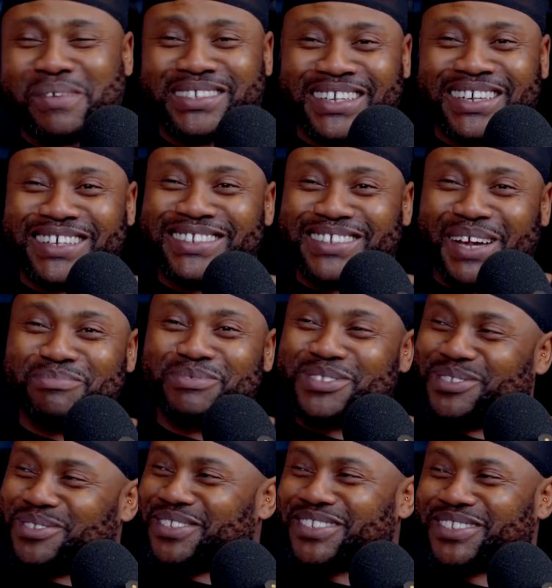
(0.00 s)
second time to
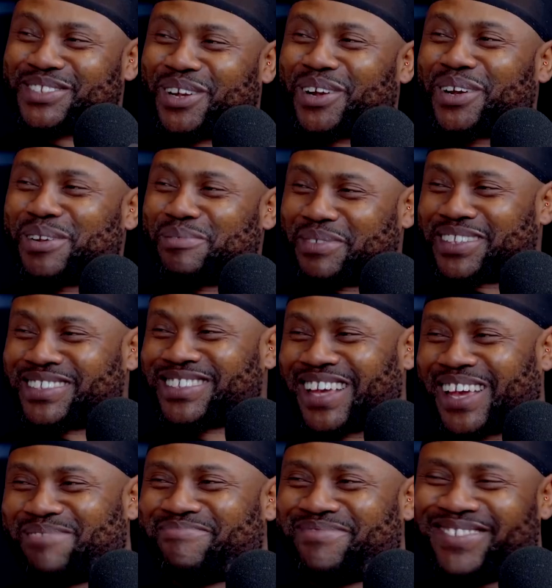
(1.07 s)
do this is not going to be the
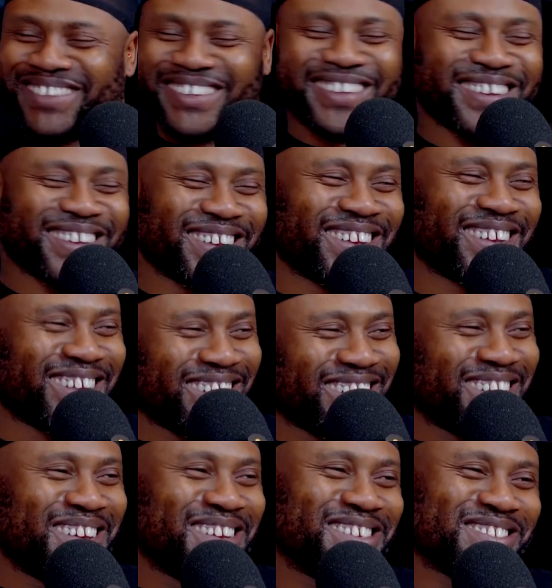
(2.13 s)
same.
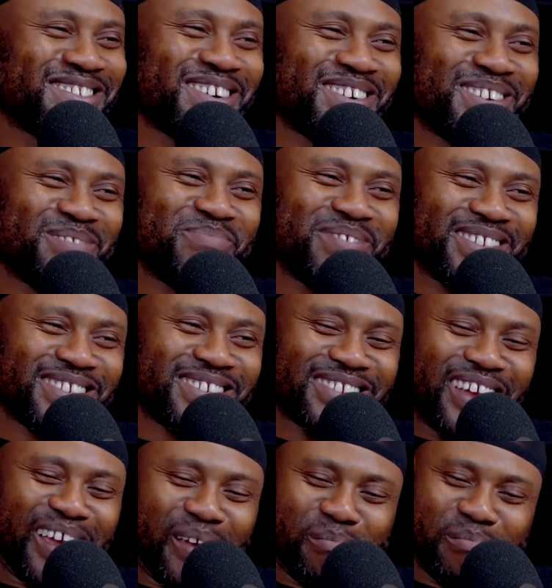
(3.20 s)
It's not going to be the
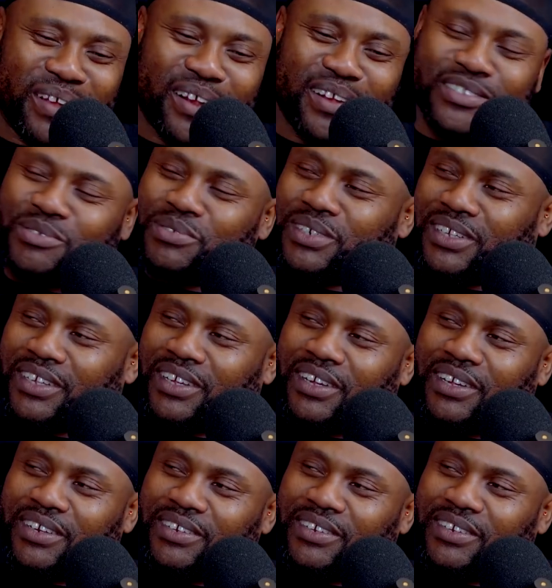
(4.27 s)
same, but I'll do it again.